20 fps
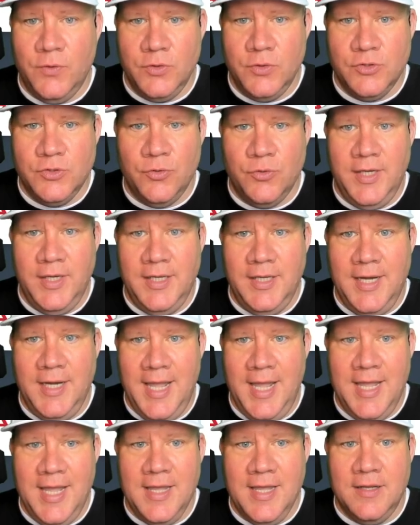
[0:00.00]
screen
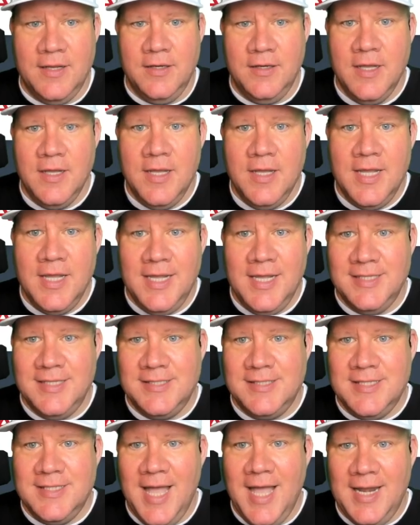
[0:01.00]
and
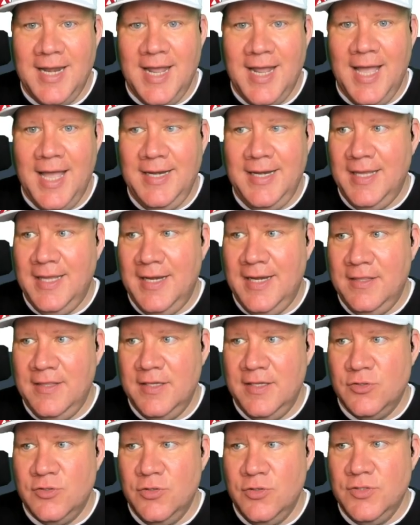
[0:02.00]
it's not hiding
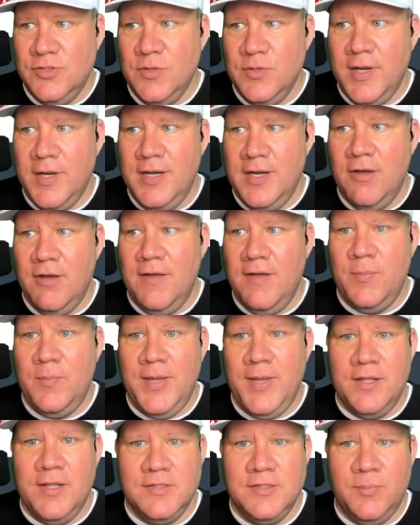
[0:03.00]
anything. So you can see right now I have a
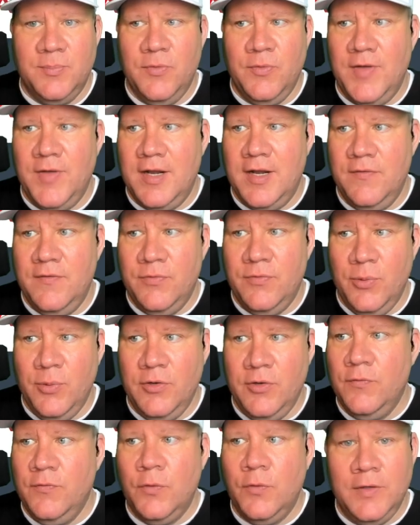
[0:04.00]
balance at Bovada of
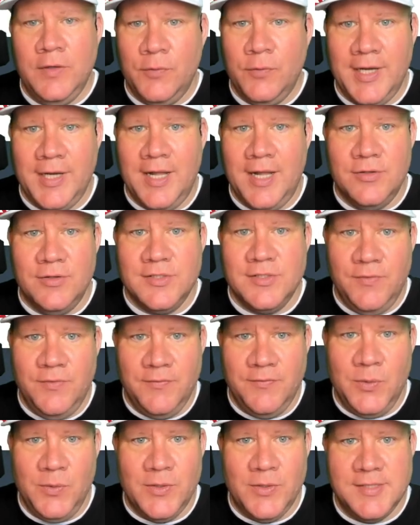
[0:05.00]

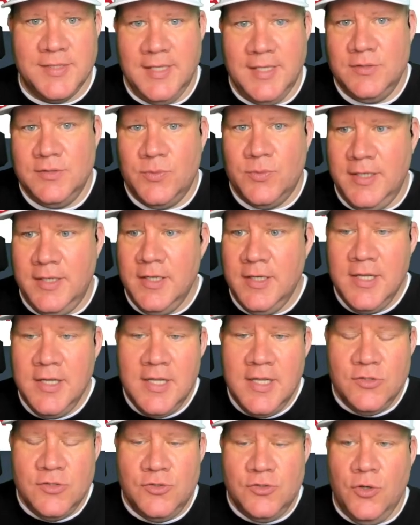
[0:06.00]
$344.51, right?
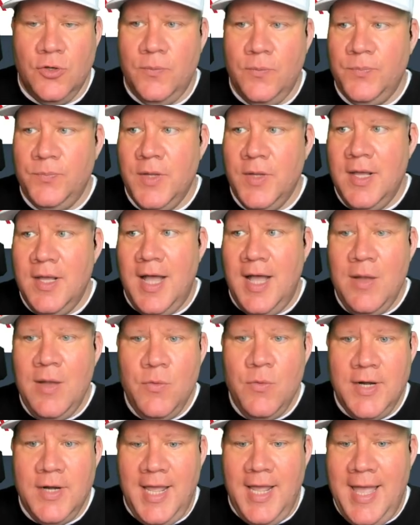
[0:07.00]
So I
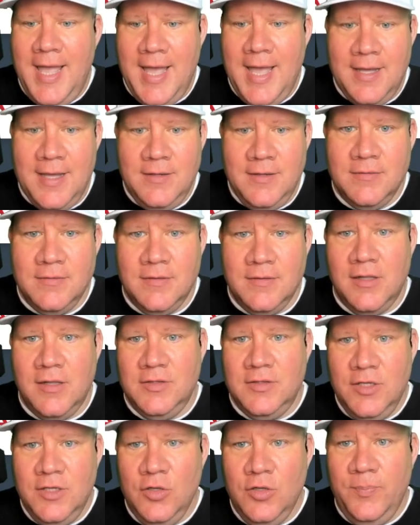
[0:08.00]
want to add a
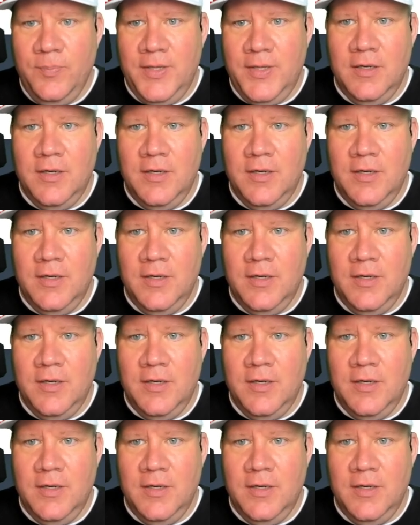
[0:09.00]
little bit